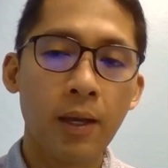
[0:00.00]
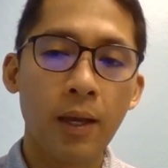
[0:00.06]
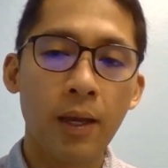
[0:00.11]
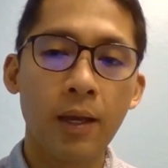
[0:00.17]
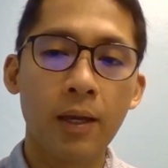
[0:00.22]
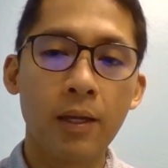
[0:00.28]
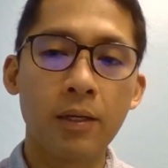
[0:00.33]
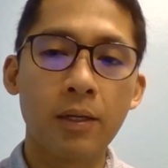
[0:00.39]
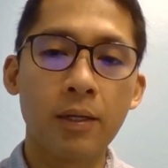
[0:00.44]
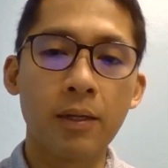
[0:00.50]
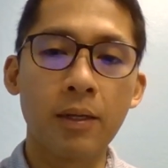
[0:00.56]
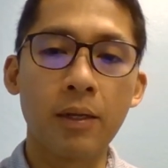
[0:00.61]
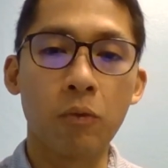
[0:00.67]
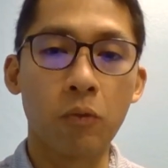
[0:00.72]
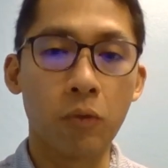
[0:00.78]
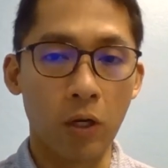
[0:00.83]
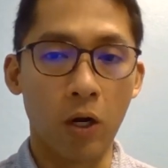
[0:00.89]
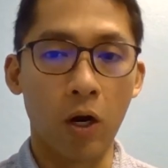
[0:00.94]
and
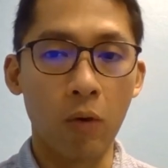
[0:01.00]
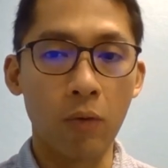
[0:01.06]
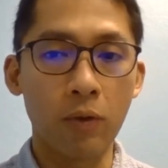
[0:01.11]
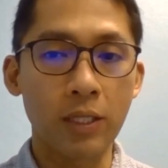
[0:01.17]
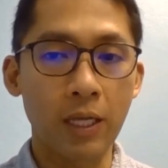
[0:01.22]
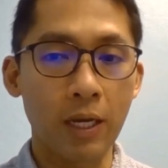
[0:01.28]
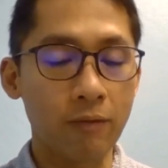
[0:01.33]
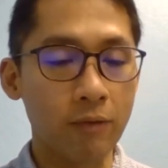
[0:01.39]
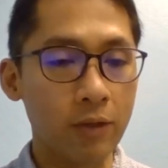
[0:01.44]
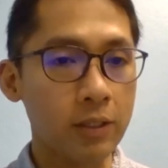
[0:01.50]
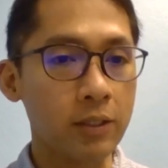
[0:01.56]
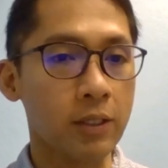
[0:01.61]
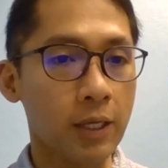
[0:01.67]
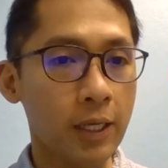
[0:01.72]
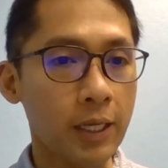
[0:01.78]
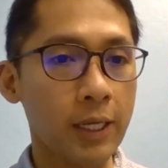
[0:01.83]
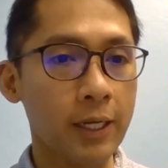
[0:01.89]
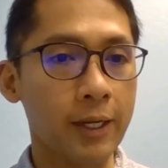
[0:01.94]
we always have this
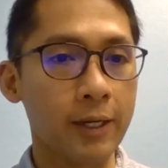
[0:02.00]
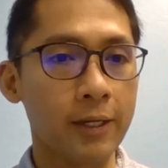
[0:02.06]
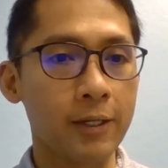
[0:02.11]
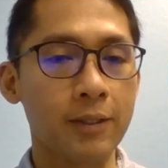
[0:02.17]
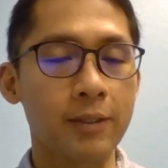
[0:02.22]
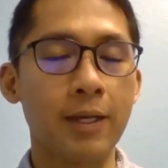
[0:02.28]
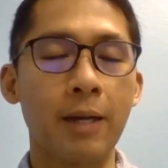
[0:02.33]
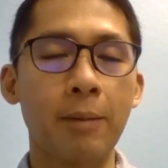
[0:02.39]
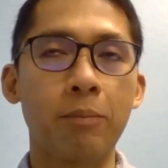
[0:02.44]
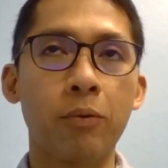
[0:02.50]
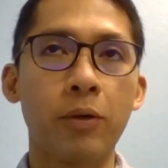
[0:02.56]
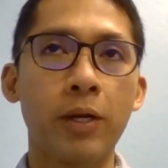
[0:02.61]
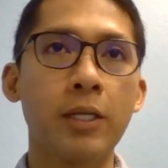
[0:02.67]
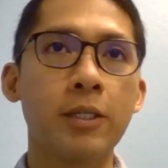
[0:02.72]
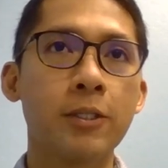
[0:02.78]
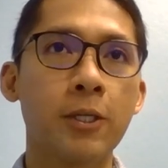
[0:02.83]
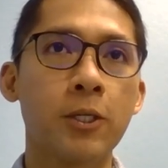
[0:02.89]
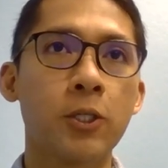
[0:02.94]
edict that
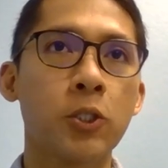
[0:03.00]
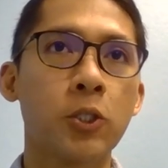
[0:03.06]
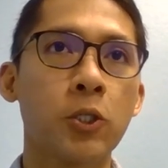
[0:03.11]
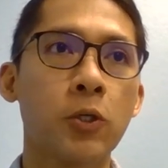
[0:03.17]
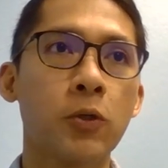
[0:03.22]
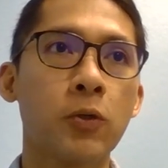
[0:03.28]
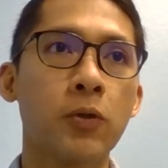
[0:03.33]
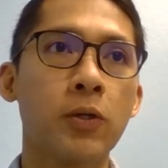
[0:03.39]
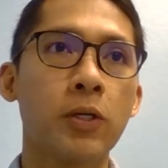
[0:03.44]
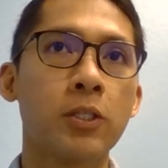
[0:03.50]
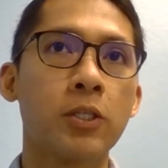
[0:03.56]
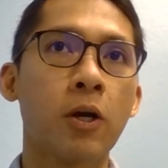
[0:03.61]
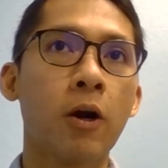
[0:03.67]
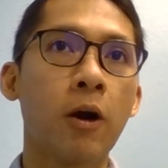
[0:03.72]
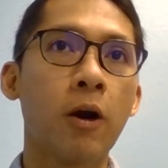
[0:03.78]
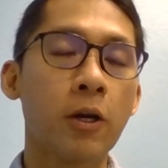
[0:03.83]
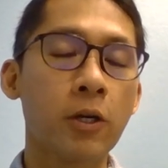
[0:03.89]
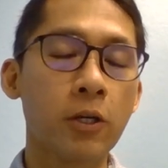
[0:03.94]
brain tissue is
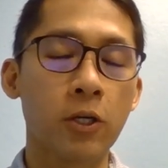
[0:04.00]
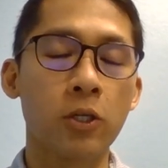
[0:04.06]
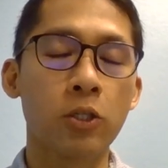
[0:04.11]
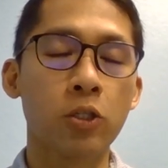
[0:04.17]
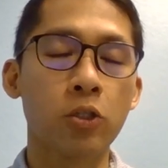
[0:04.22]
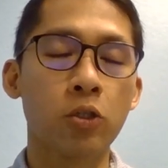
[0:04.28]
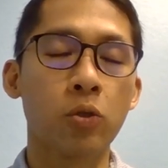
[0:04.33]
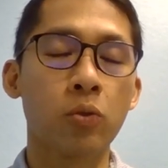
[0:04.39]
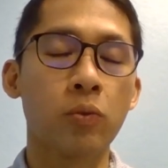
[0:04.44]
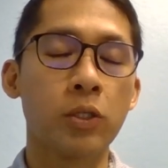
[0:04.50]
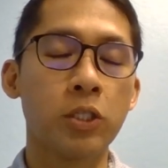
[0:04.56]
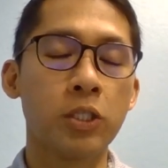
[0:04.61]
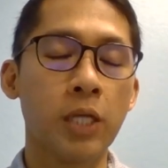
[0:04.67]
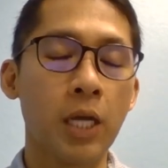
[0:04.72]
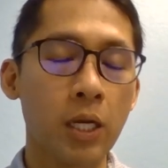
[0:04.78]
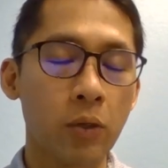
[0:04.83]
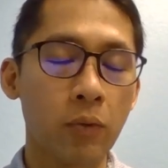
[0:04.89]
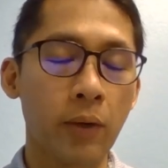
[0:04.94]
harder to
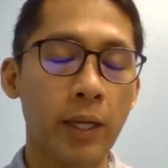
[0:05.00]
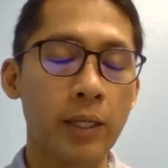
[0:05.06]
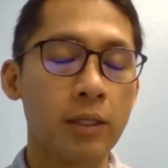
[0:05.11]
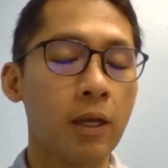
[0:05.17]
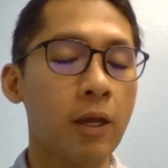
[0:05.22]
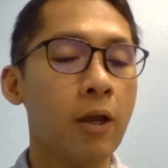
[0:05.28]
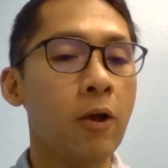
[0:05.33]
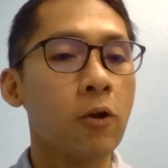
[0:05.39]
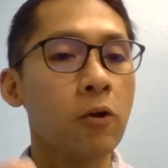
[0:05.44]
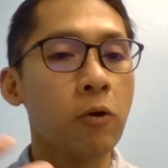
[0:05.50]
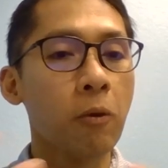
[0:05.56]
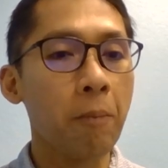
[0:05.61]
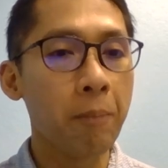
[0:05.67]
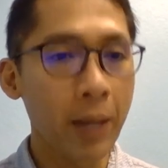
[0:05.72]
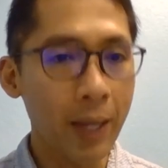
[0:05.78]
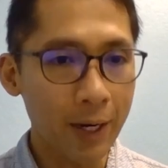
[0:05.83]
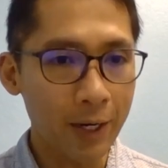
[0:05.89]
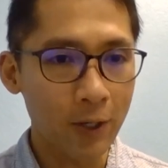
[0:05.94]
regenerate
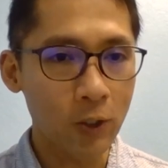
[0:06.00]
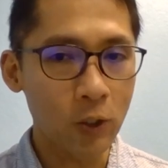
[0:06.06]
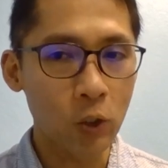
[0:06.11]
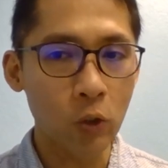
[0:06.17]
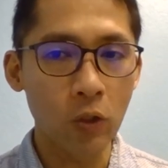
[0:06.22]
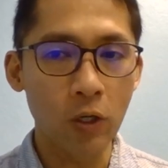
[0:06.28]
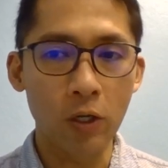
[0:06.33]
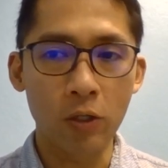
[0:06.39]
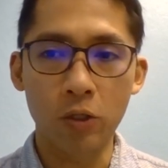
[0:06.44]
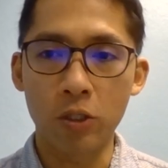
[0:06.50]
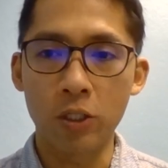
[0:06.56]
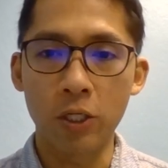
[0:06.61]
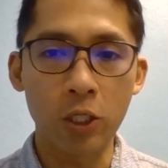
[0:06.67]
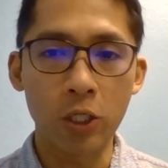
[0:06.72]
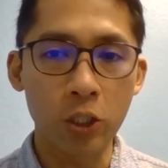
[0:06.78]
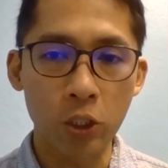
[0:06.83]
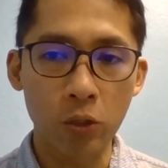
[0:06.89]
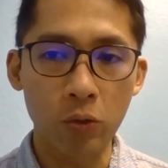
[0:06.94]
compared to other
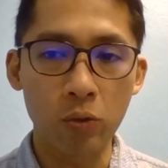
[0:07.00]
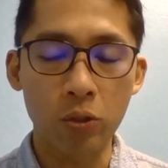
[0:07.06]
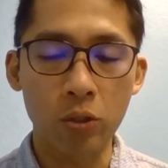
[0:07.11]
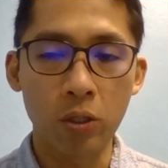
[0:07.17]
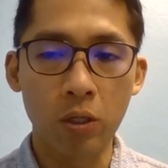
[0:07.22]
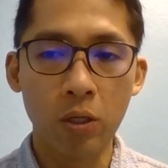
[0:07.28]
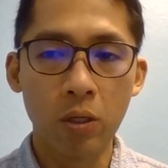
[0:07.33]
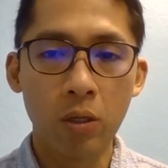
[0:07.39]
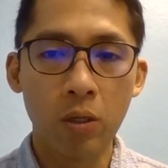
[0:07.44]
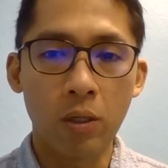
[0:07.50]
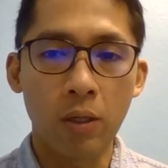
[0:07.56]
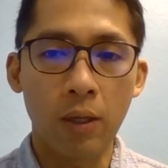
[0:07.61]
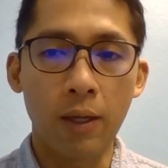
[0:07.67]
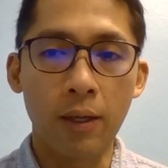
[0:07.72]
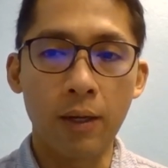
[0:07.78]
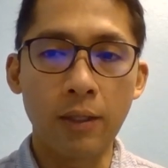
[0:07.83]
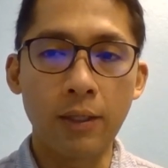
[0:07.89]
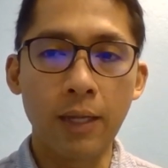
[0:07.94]
tissues.
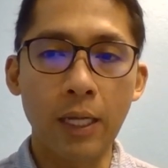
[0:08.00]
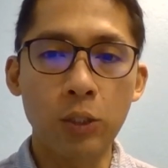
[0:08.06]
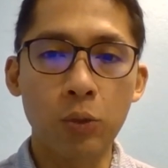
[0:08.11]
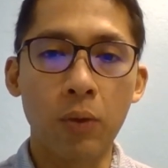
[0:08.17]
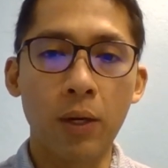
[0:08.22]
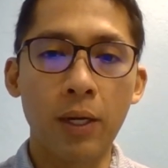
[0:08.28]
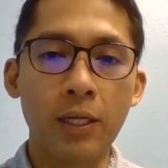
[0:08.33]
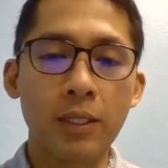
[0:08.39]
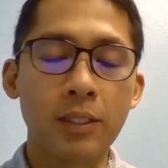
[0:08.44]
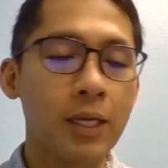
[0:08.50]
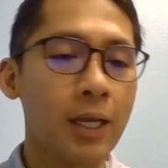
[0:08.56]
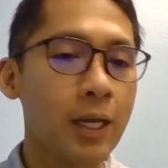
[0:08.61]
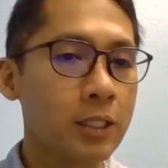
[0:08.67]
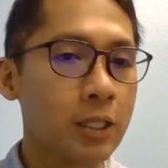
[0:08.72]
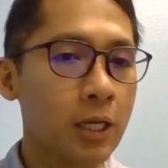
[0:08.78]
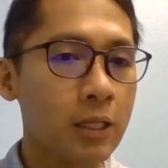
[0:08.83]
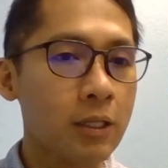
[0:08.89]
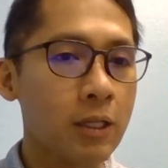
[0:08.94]
And, and that's why it
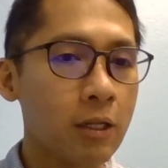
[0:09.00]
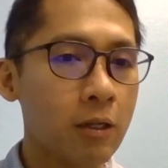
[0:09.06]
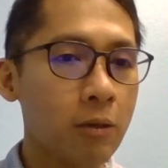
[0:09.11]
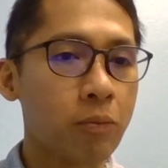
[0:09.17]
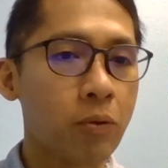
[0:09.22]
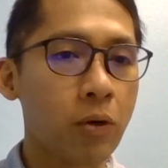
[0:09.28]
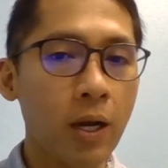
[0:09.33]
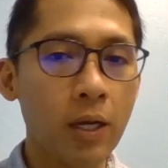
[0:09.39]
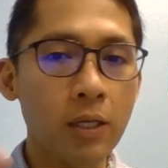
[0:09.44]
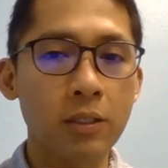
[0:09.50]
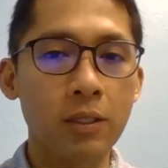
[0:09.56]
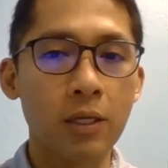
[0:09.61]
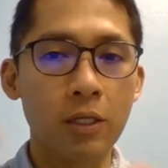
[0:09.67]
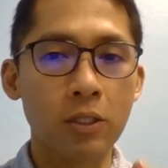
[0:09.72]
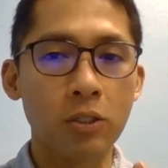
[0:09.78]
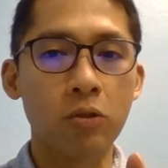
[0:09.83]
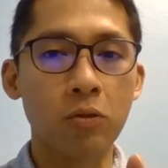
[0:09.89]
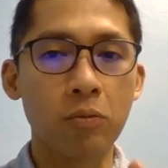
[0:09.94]
takes a little
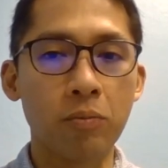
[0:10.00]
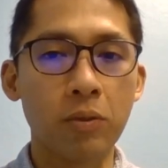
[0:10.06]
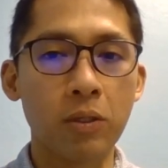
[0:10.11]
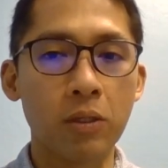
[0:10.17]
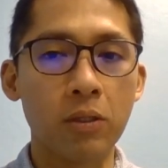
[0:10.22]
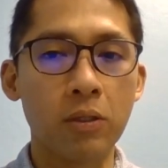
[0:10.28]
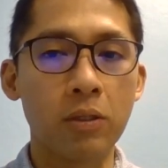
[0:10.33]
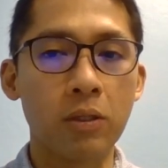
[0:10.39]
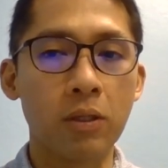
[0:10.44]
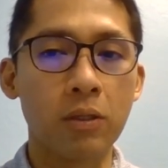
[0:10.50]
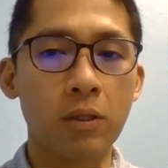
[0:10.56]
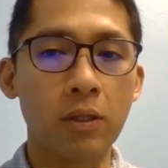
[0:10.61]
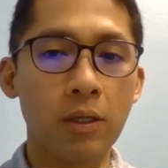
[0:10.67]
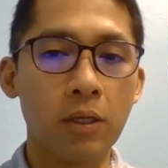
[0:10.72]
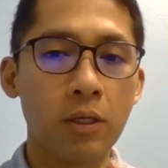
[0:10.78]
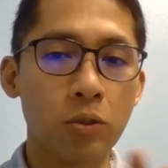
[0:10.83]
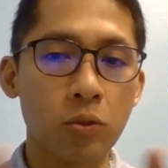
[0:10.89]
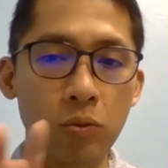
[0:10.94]
process to build
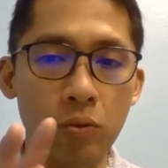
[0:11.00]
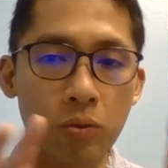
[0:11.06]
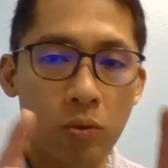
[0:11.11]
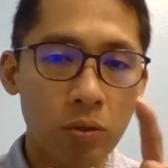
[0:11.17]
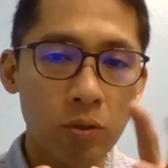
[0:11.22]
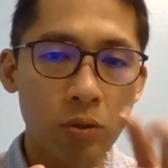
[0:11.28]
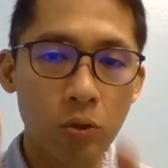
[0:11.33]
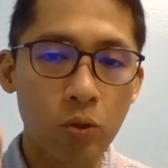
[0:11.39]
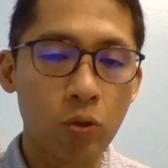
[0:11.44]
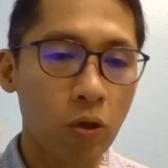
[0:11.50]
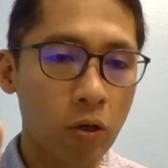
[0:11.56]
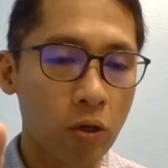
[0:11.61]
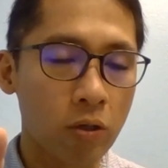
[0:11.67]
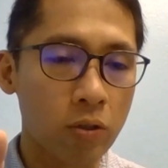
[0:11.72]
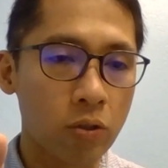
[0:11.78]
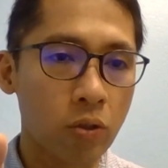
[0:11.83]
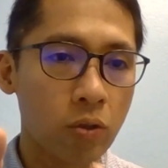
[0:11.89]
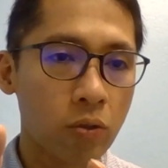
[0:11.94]
these
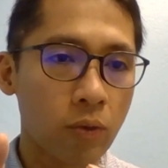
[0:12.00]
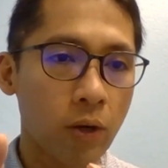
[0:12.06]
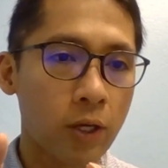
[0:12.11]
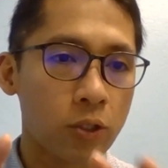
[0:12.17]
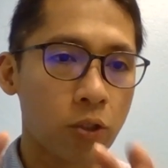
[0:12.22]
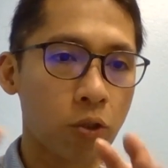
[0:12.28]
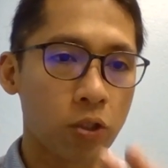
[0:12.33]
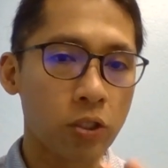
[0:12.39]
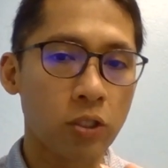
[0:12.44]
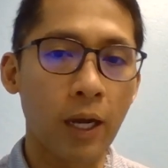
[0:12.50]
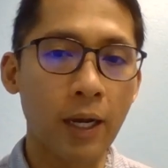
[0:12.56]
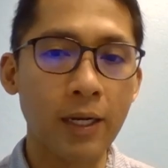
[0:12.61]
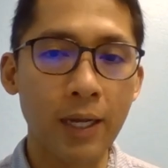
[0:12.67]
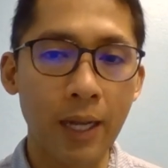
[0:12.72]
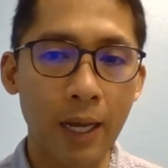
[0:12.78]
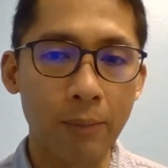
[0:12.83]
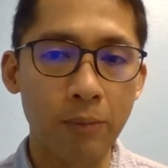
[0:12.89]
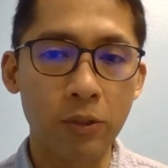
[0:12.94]
neur- neurons or
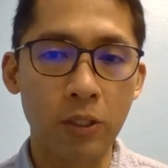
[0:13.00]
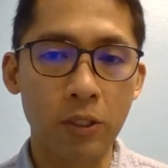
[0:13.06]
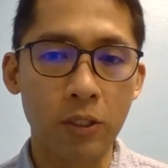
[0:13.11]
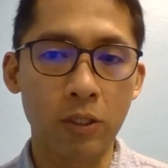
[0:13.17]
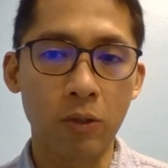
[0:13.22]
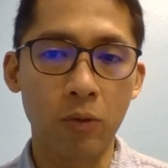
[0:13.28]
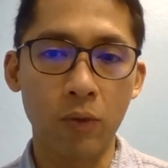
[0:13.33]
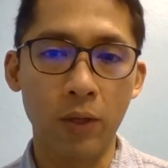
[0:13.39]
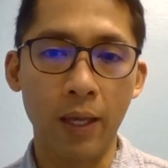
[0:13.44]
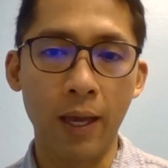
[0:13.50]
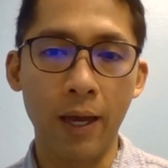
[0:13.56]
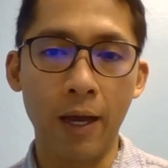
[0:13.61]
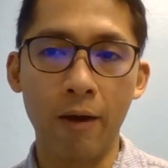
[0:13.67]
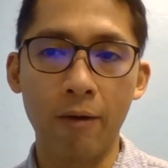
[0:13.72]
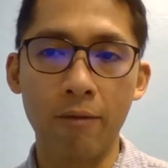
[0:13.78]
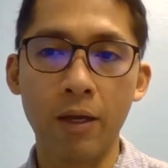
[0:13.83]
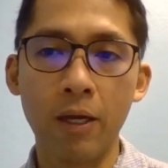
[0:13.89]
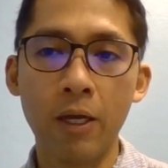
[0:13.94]
synapses that we
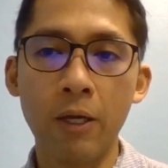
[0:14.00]
have.